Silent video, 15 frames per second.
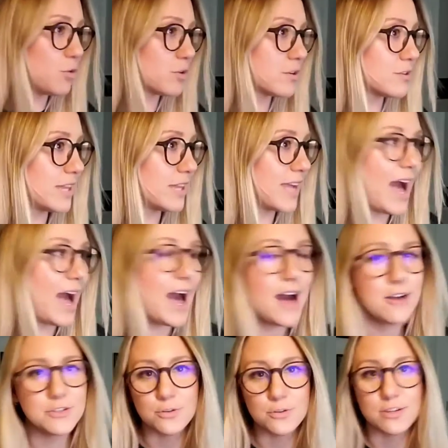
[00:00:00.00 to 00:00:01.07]
orderly
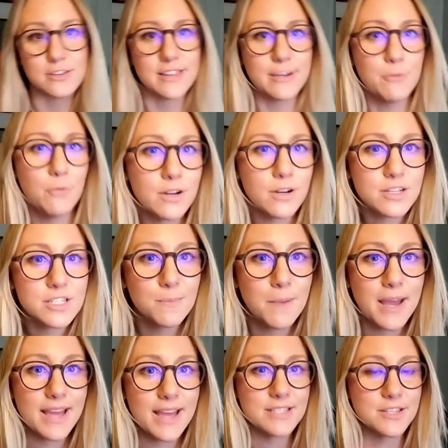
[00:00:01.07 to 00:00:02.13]
house, orderly
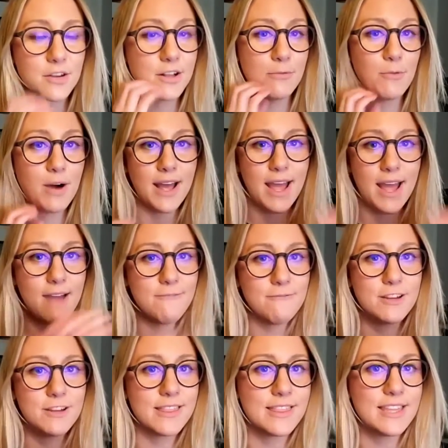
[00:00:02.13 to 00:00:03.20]
workspace. They're going to want
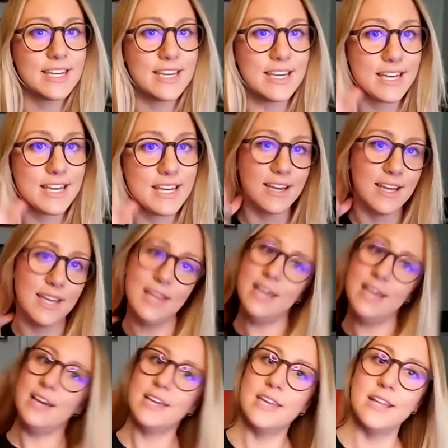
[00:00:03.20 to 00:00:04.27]
everything,
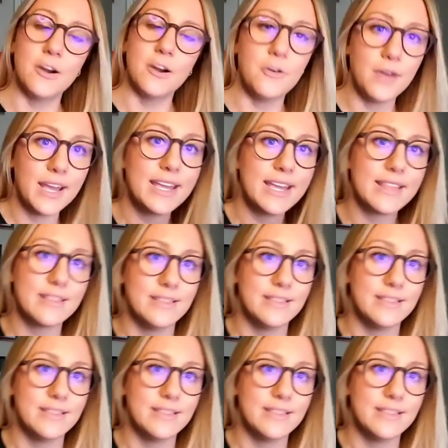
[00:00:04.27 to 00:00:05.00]
you know, in